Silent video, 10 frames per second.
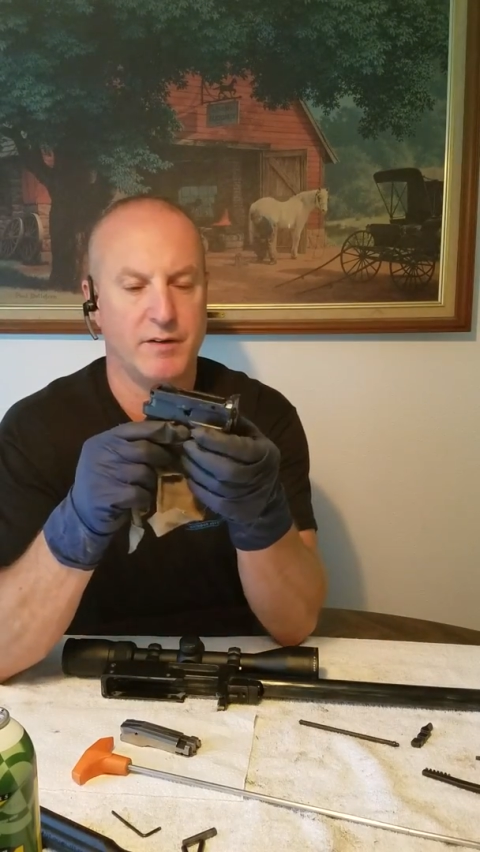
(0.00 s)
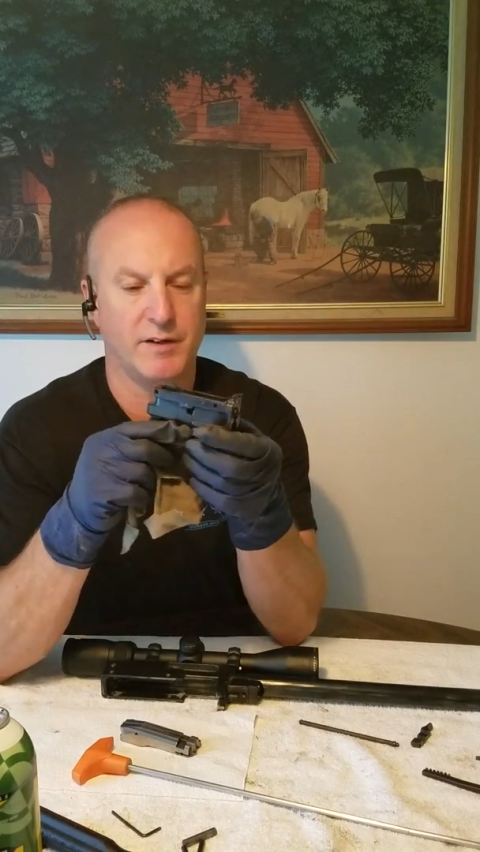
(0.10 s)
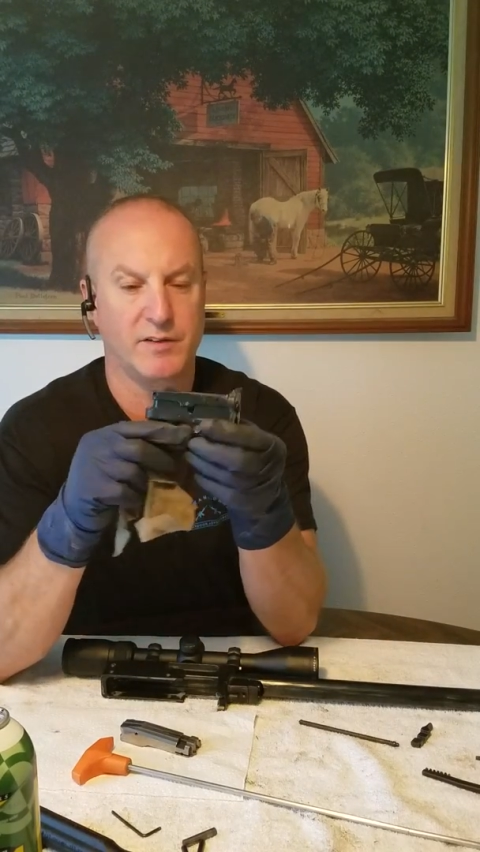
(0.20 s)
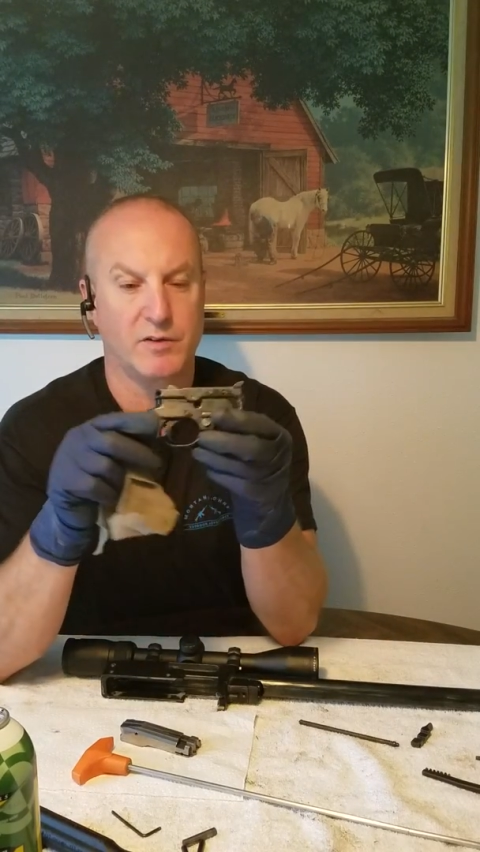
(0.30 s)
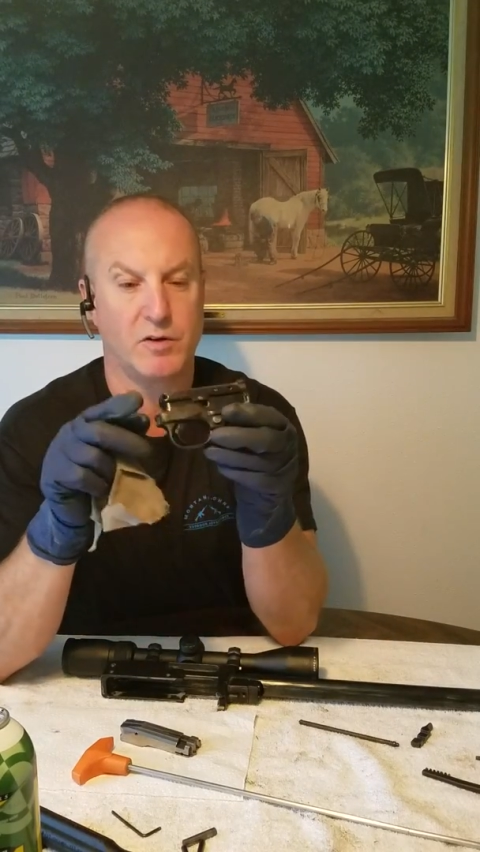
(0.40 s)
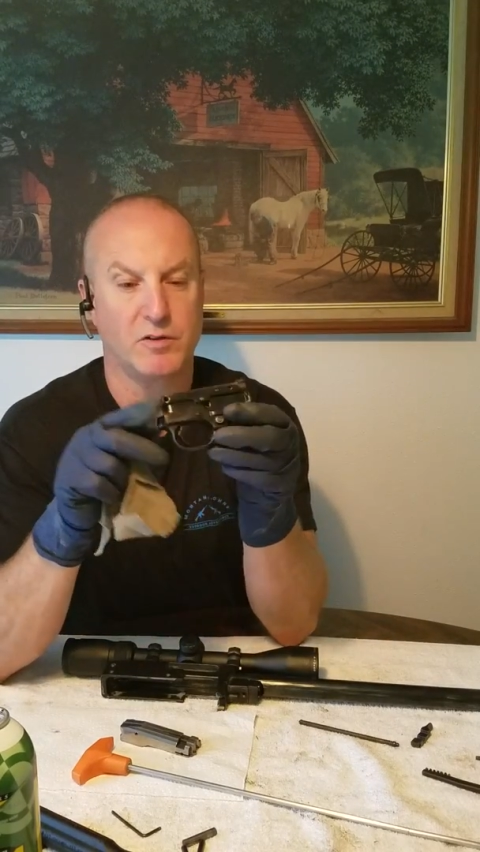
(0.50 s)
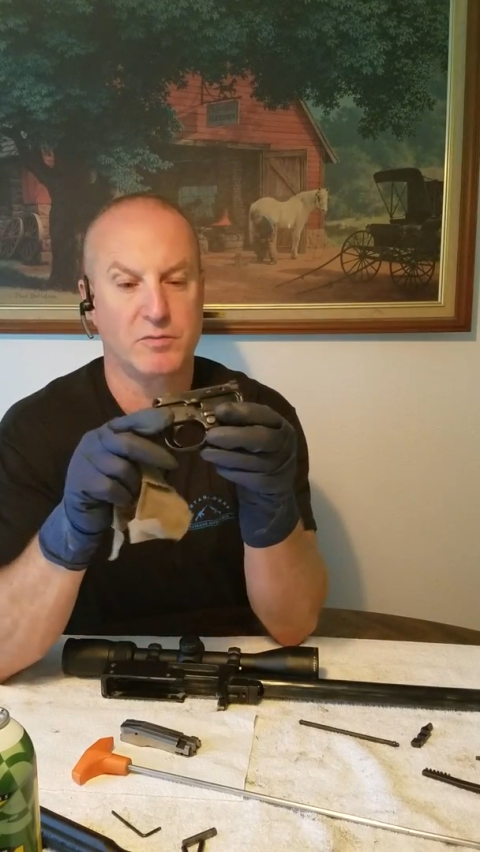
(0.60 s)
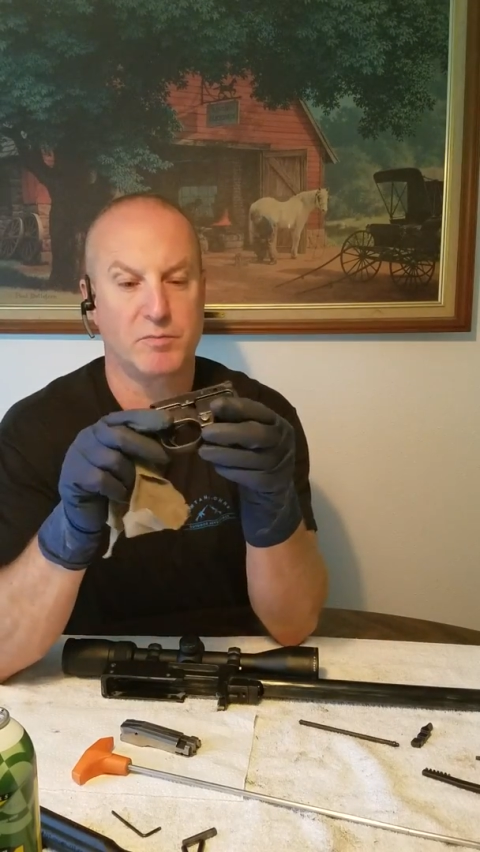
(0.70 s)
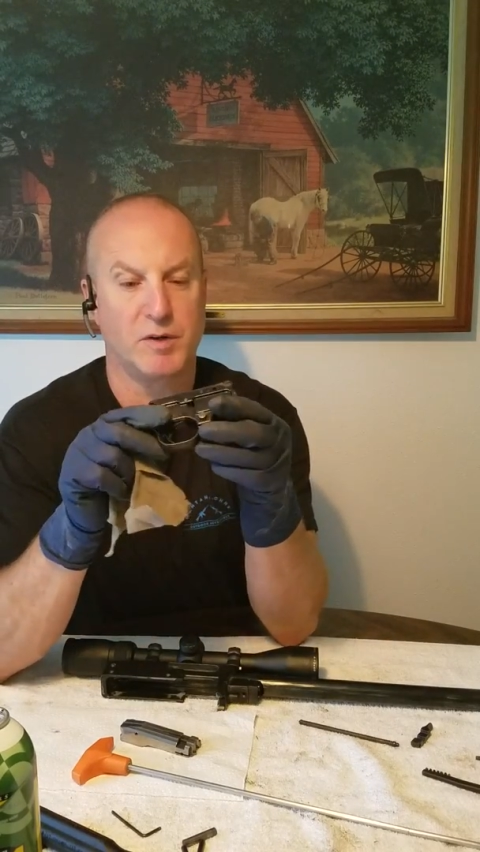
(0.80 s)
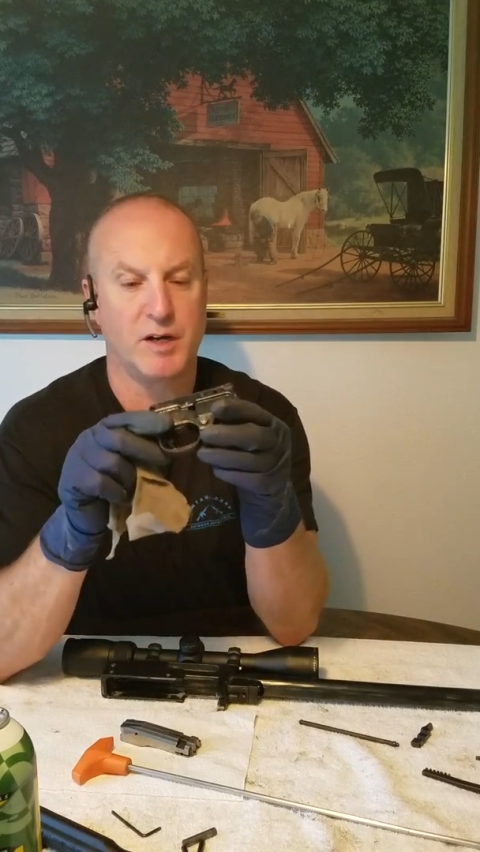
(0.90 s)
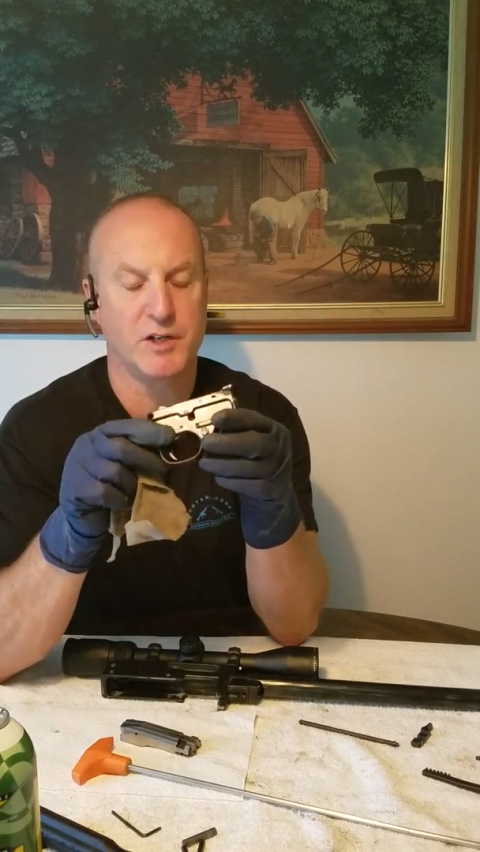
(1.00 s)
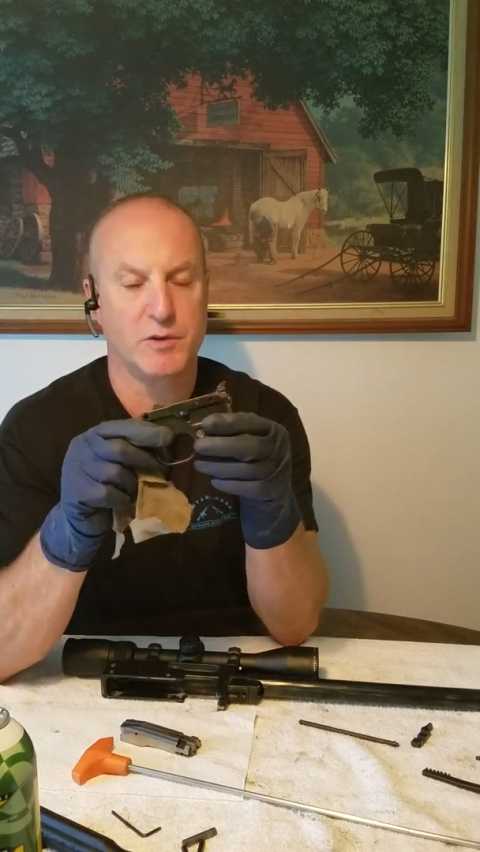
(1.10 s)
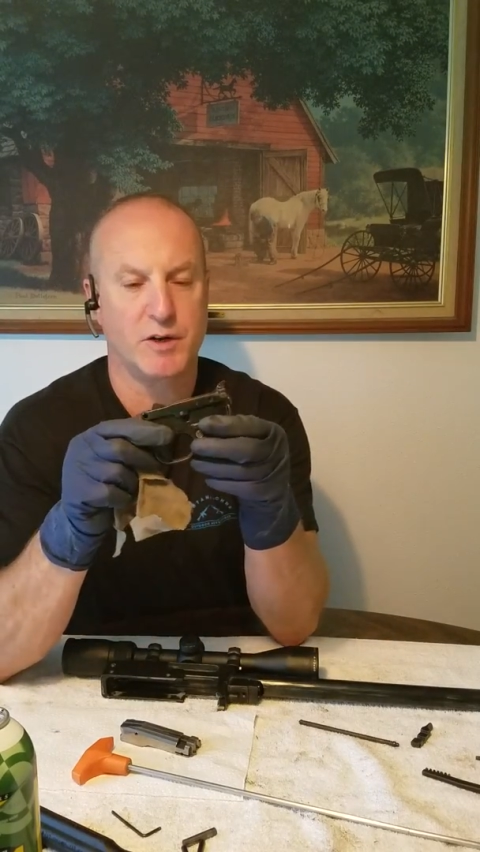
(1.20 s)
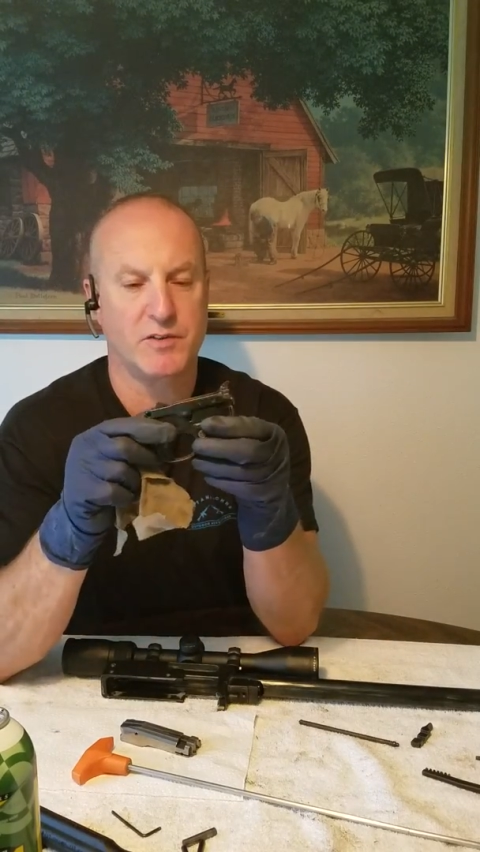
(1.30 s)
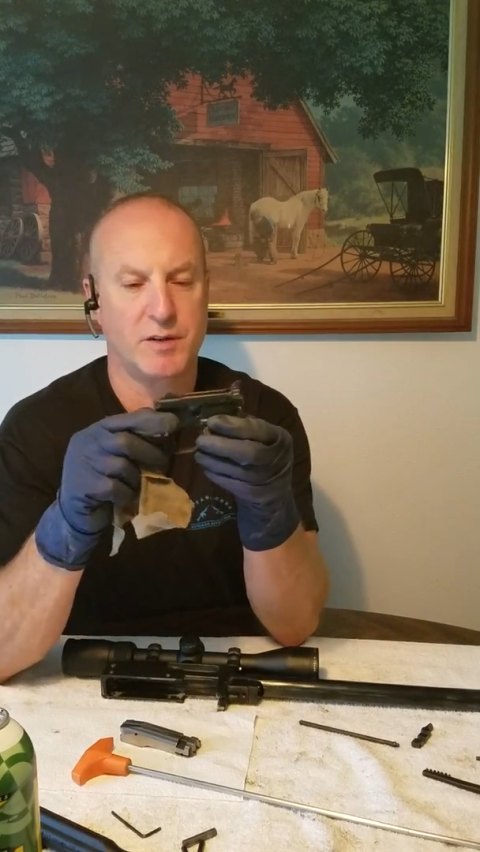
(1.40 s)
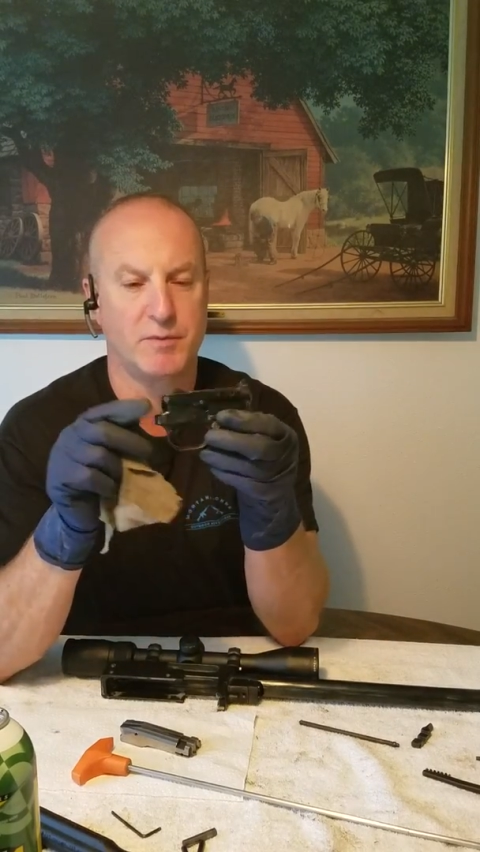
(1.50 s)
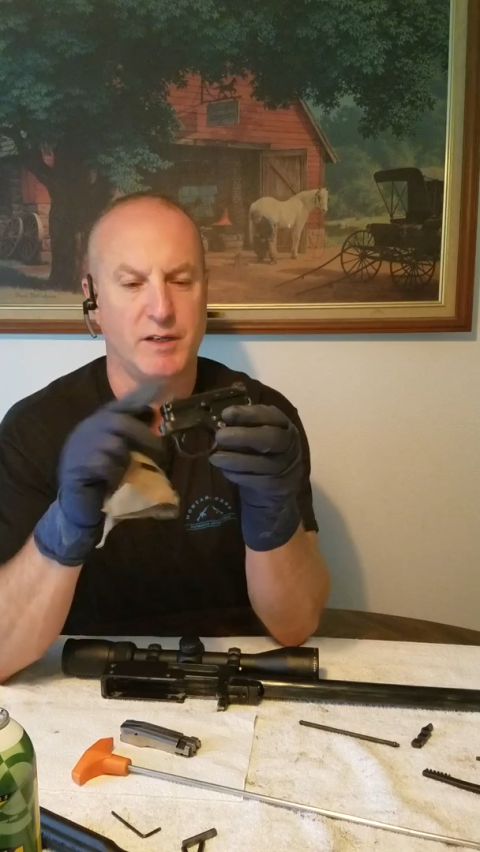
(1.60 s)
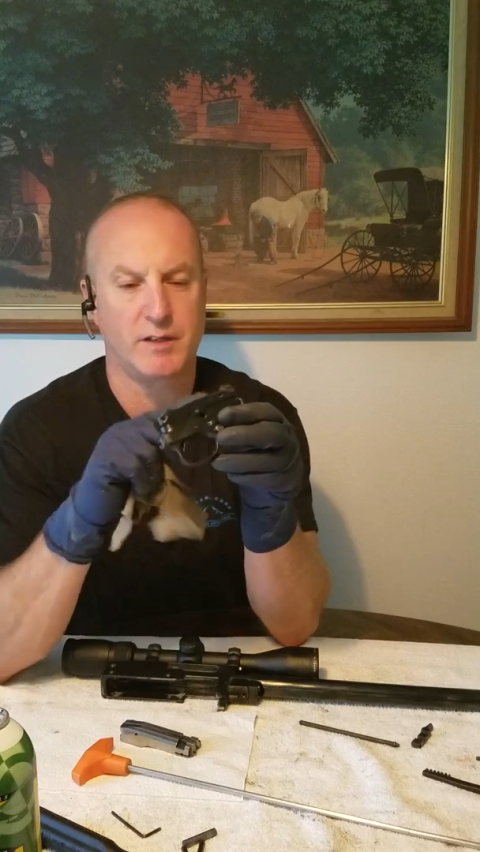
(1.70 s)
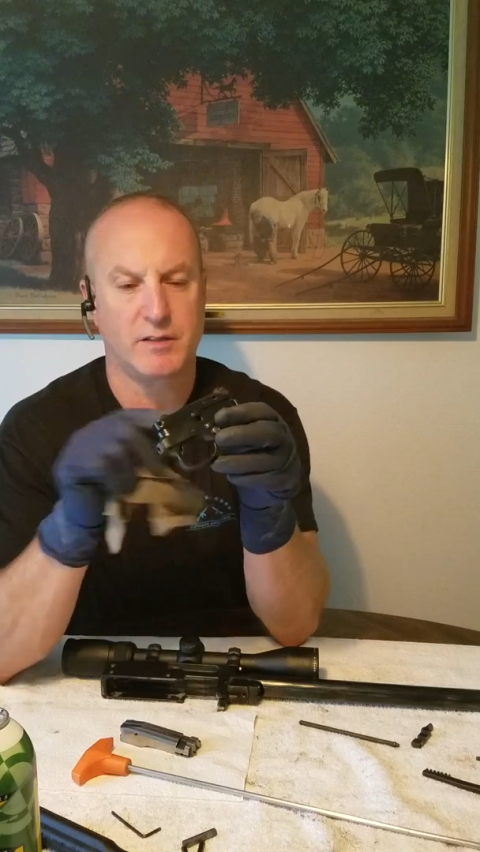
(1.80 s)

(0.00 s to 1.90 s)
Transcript: like this whole trigger assembly.